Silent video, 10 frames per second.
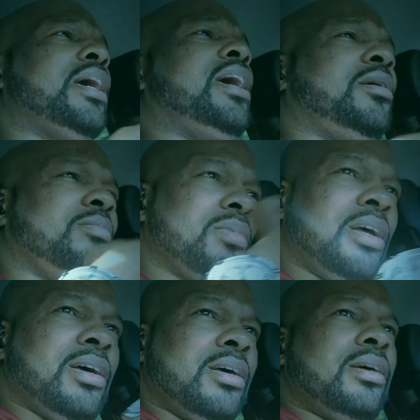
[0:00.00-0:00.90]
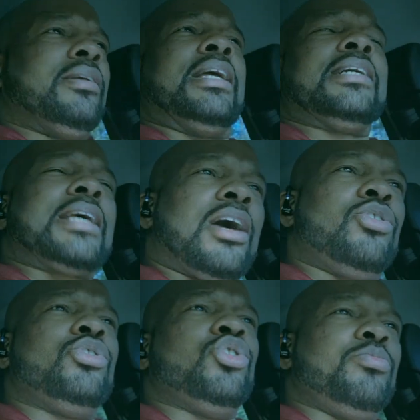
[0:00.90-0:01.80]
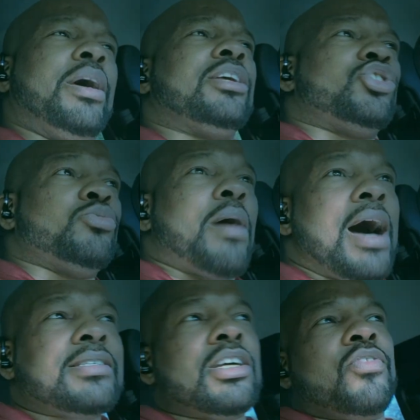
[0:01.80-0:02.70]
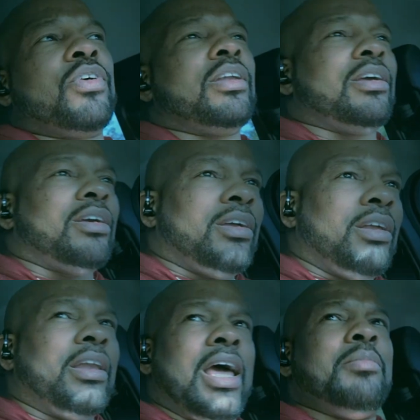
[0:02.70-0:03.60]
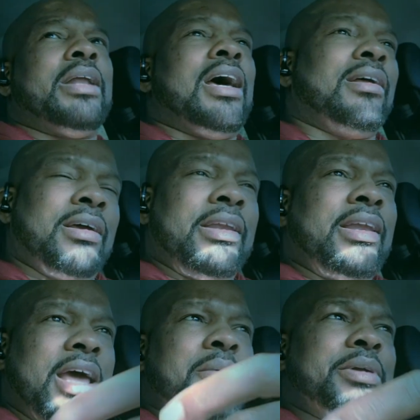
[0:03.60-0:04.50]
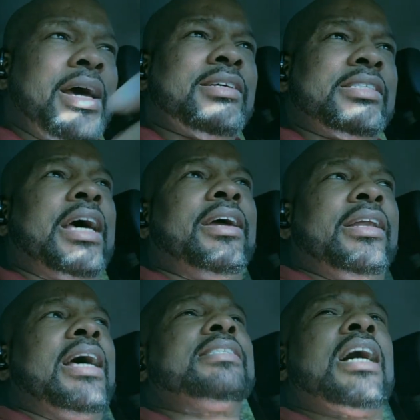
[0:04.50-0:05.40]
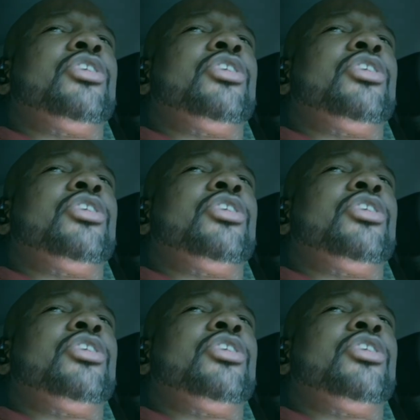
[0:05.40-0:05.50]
name. That's how you do business. You buy stuff in the name of that estate, and that's